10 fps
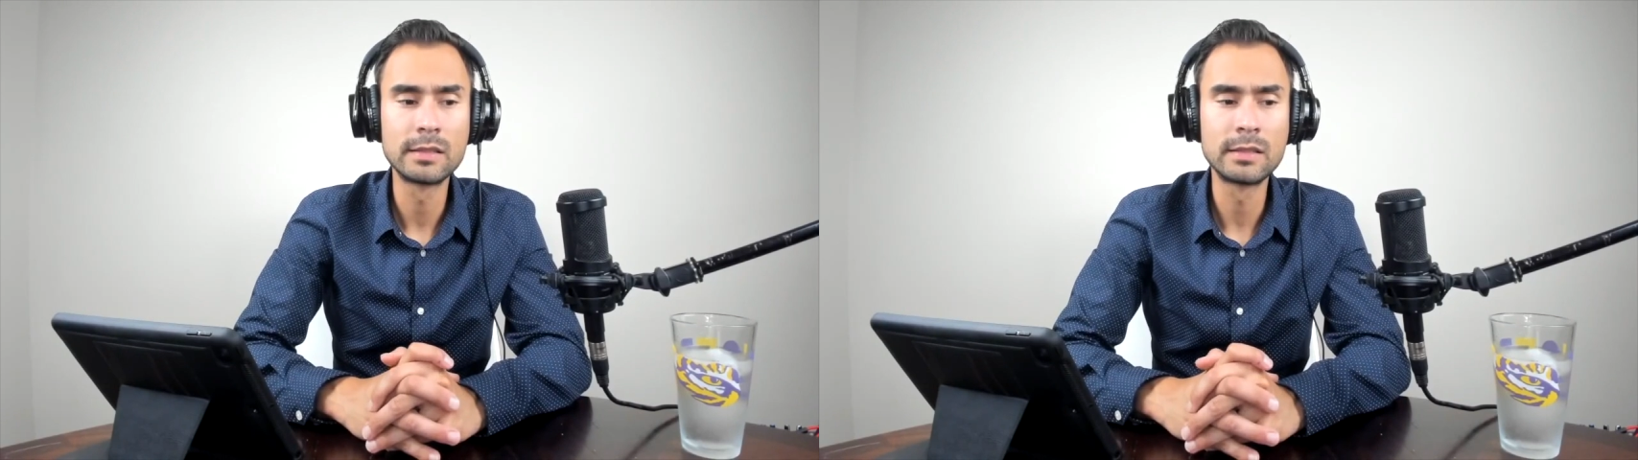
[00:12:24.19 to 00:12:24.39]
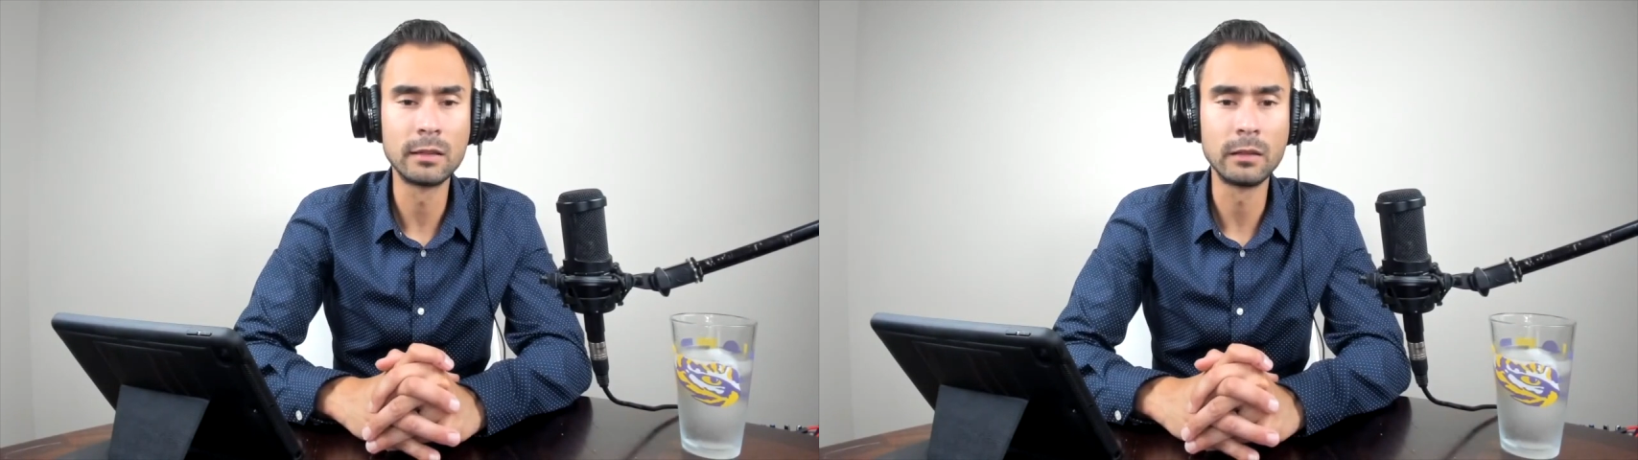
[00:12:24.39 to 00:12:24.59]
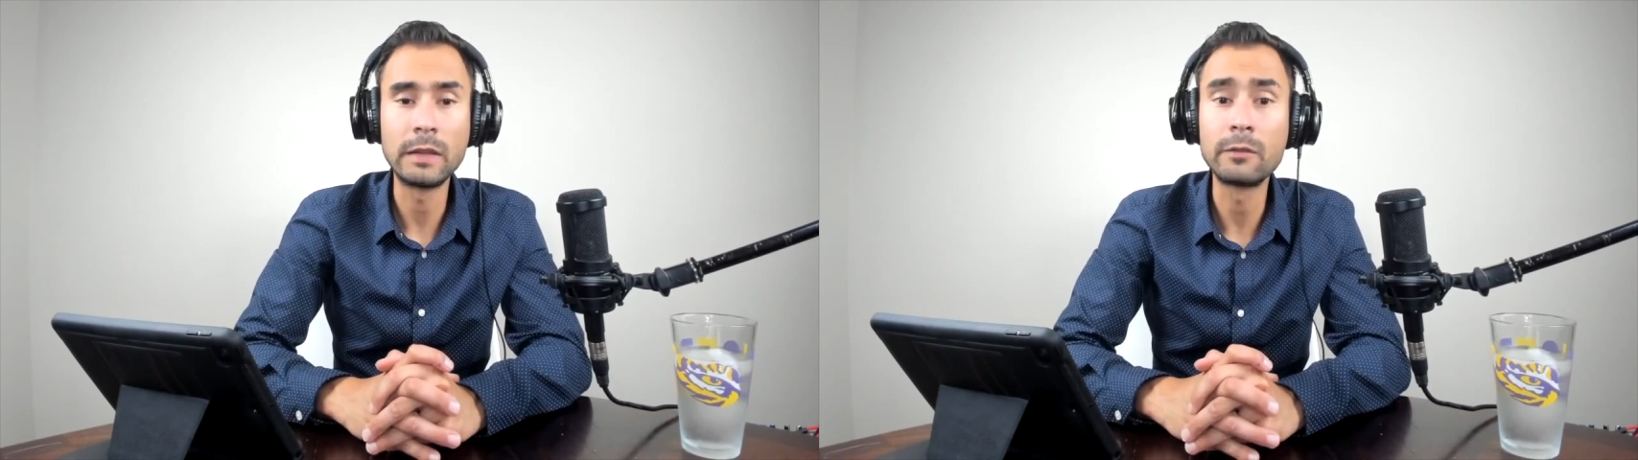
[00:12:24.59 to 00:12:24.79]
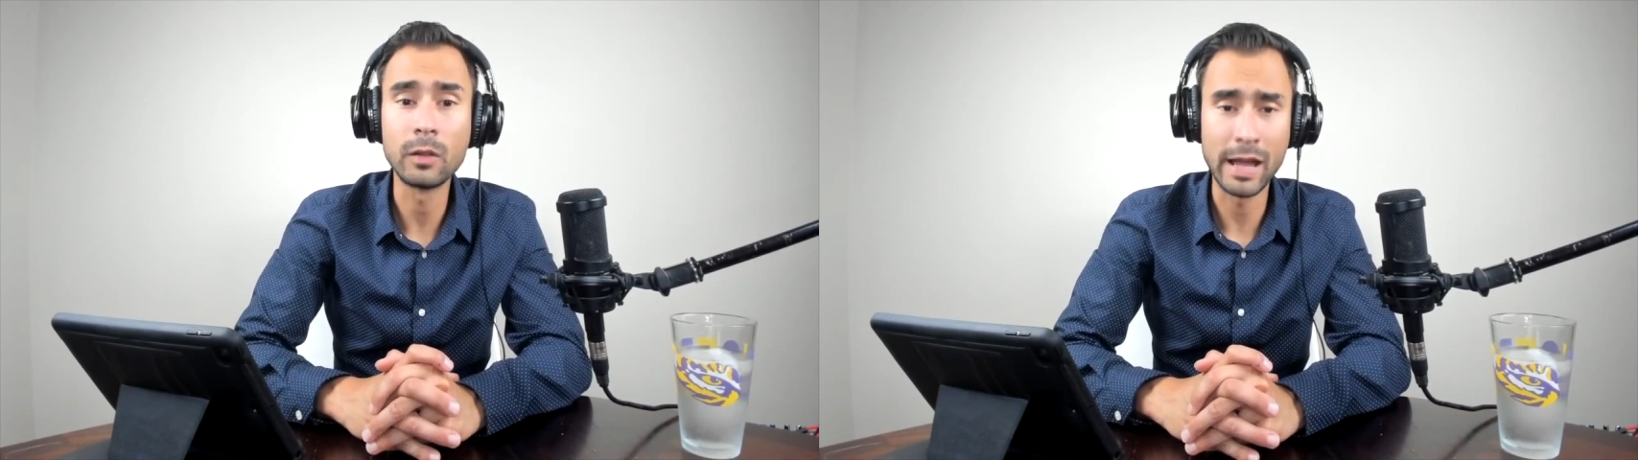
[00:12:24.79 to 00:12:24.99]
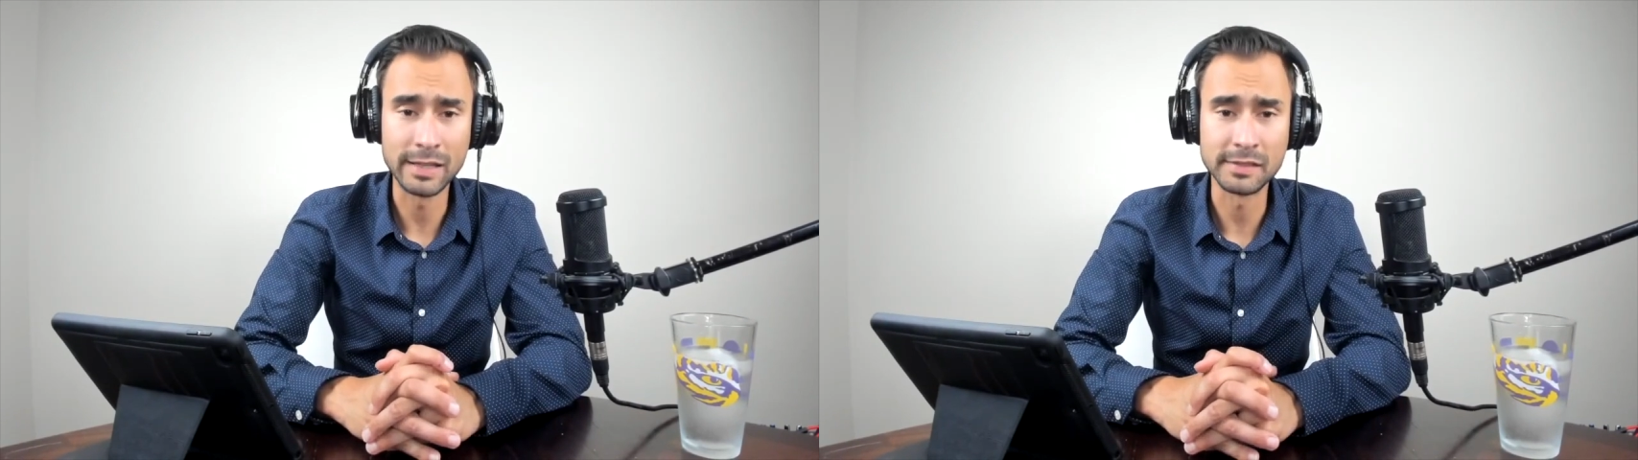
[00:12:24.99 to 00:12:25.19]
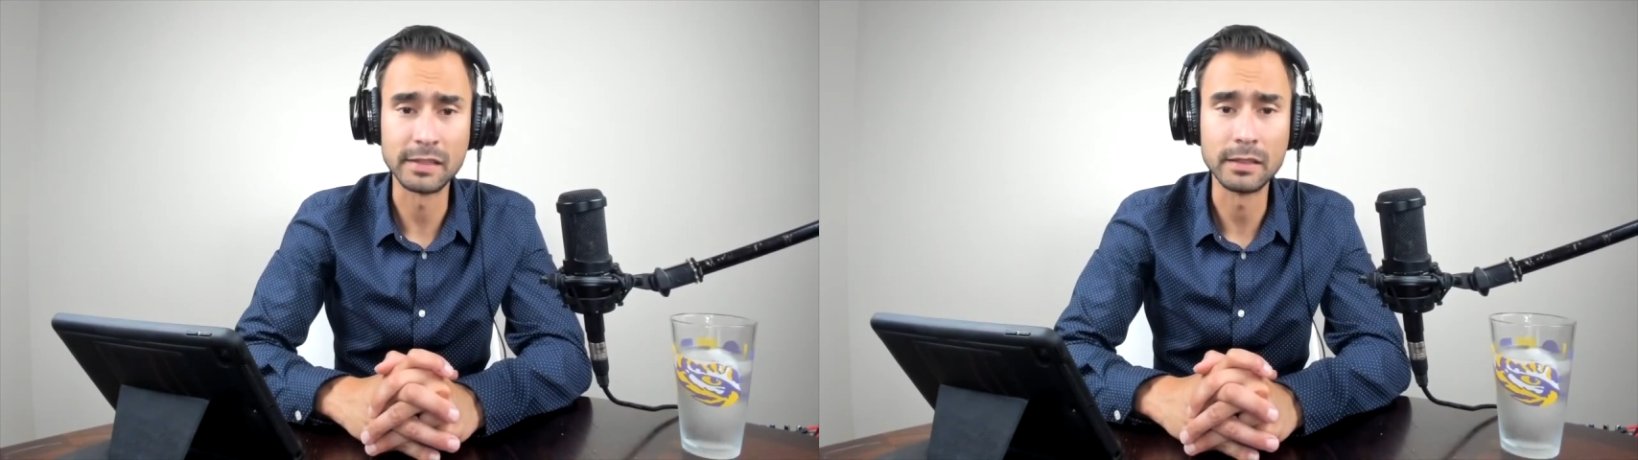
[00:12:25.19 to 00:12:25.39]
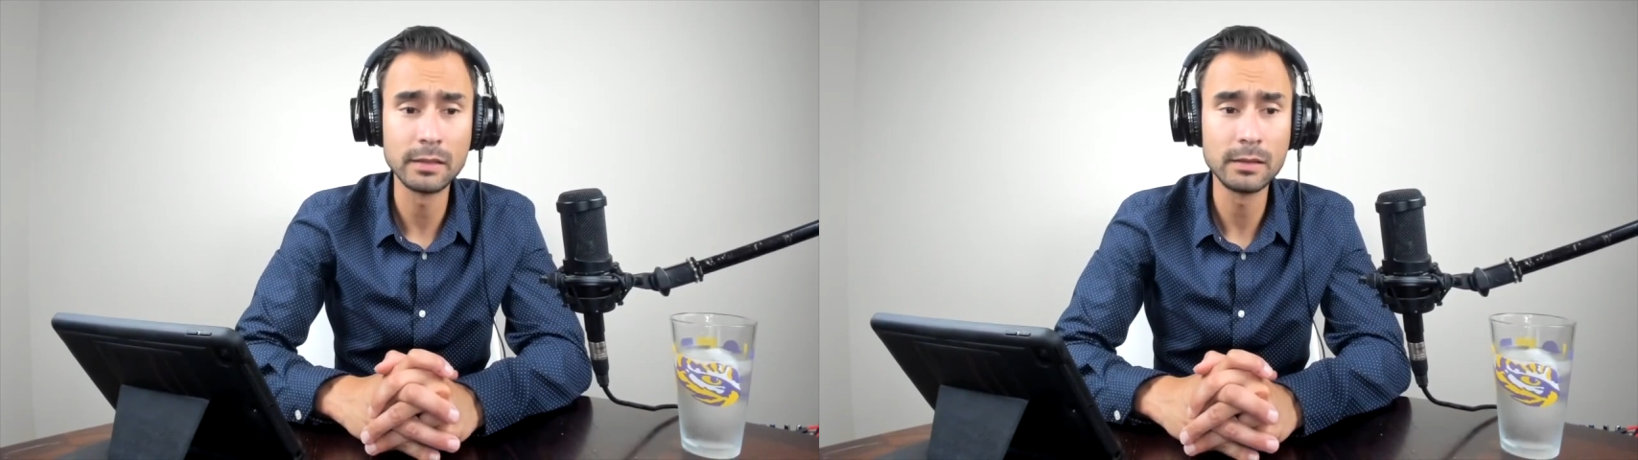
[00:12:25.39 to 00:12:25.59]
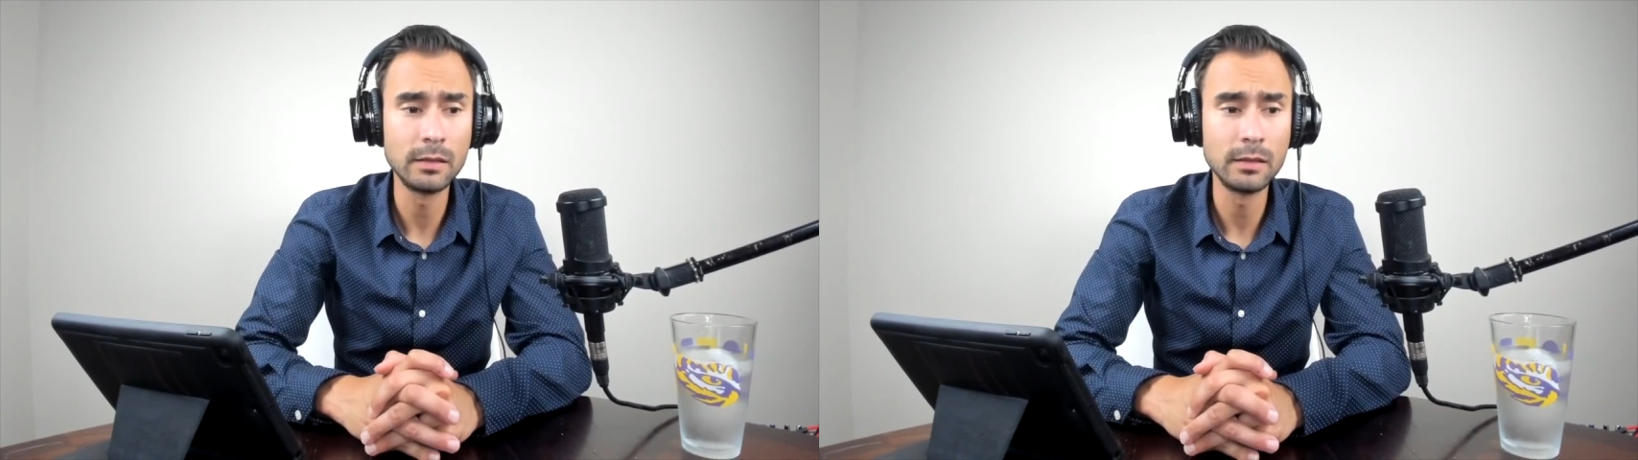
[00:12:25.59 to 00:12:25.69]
to leave a legacy.